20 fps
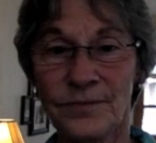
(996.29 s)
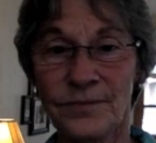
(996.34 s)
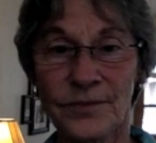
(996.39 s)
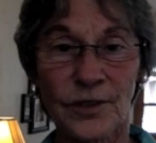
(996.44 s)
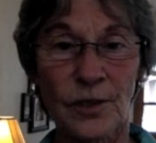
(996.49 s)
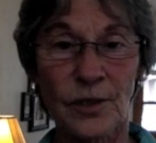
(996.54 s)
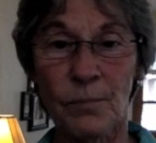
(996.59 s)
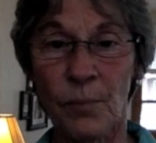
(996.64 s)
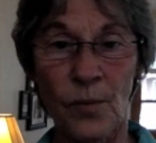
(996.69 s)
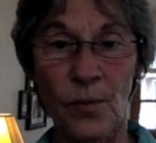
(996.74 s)

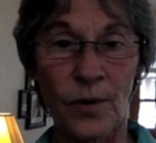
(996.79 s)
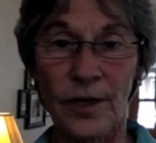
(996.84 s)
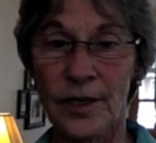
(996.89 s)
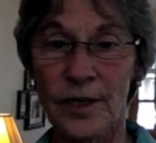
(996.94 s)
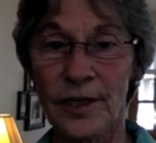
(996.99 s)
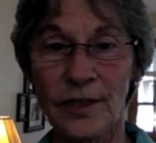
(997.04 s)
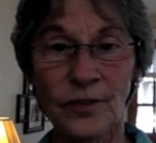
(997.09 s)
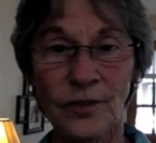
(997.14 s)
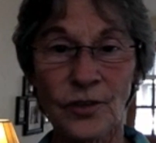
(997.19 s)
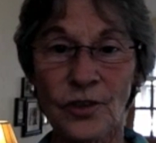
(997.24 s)

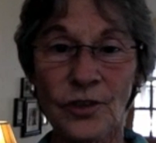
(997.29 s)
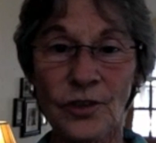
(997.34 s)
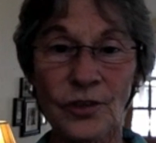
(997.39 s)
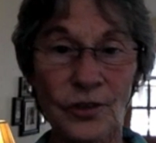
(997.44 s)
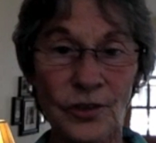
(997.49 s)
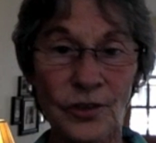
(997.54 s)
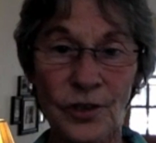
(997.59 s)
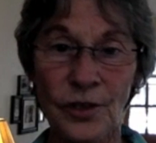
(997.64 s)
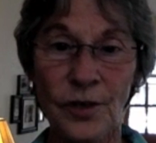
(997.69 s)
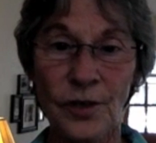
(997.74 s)
supporting
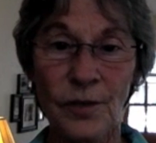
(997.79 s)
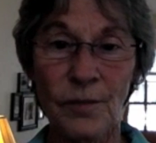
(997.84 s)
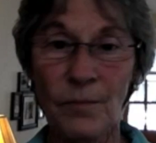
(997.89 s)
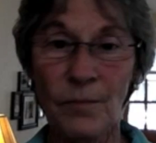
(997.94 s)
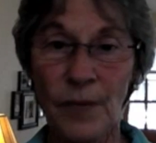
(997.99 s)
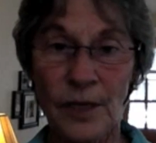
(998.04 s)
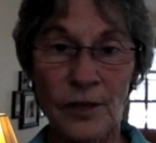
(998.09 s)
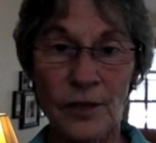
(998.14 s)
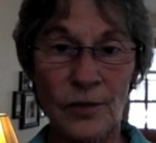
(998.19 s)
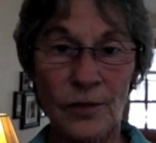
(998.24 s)
system,
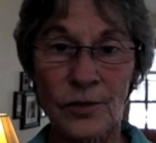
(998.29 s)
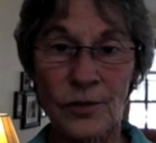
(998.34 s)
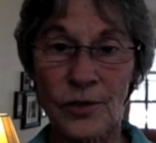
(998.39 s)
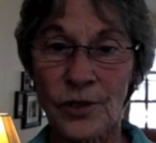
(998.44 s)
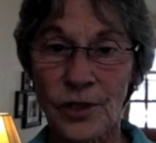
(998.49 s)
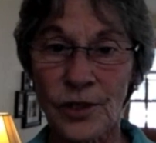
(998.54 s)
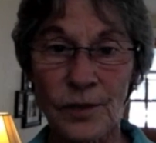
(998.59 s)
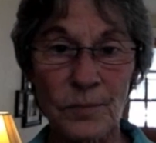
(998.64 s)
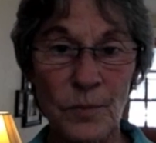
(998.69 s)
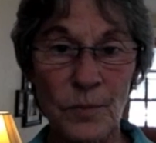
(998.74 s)

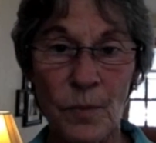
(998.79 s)
mentorship,